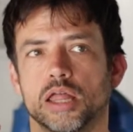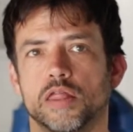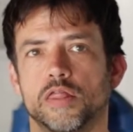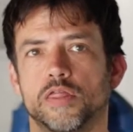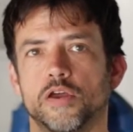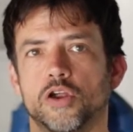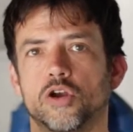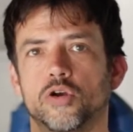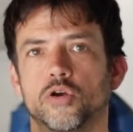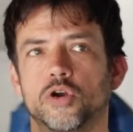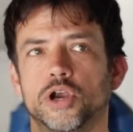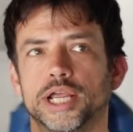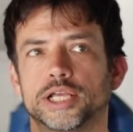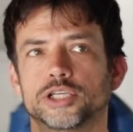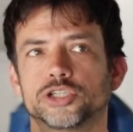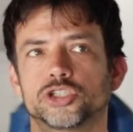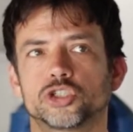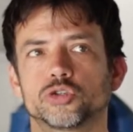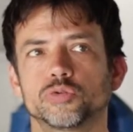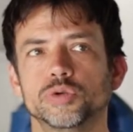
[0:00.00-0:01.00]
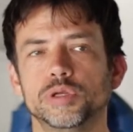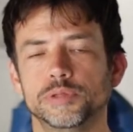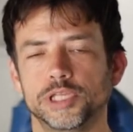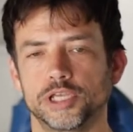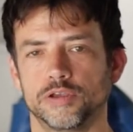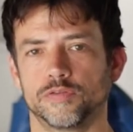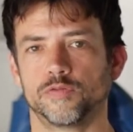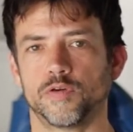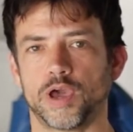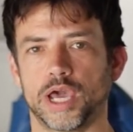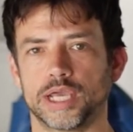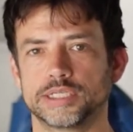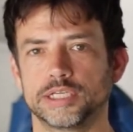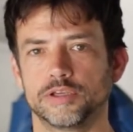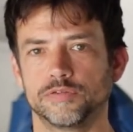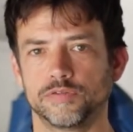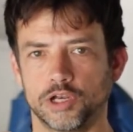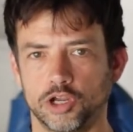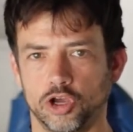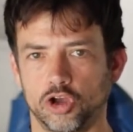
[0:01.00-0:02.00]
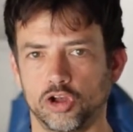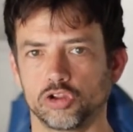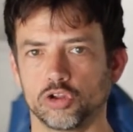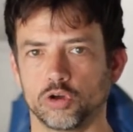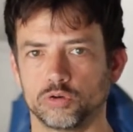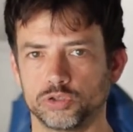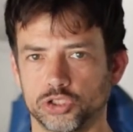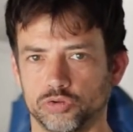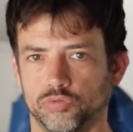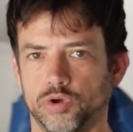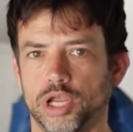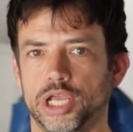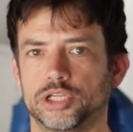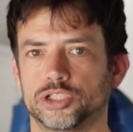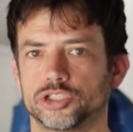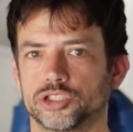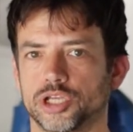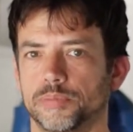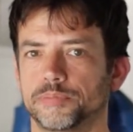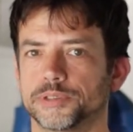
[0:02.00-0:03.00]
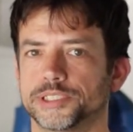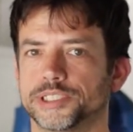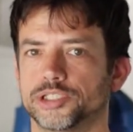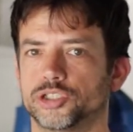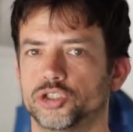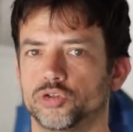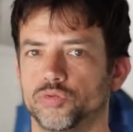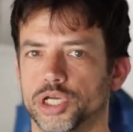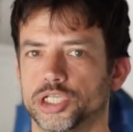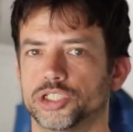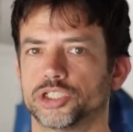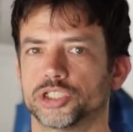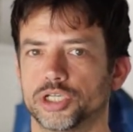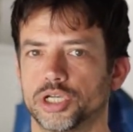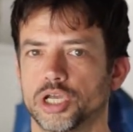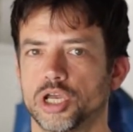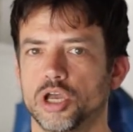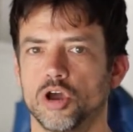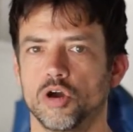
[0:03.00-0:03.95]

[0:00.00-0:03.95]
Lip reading: they're extremely effective in a close range type of situation.